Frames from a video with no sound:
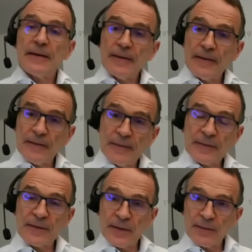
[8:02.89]
Uh,
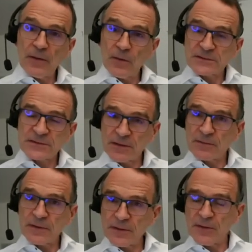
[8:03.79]
you know,
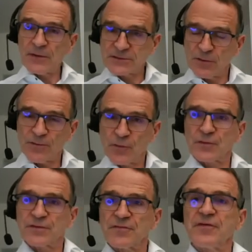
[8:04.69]
also, uh, also of
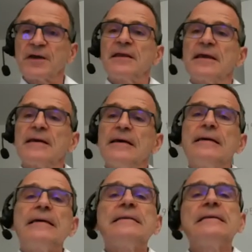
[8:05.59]
course affecting
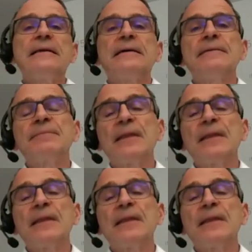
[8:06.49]
India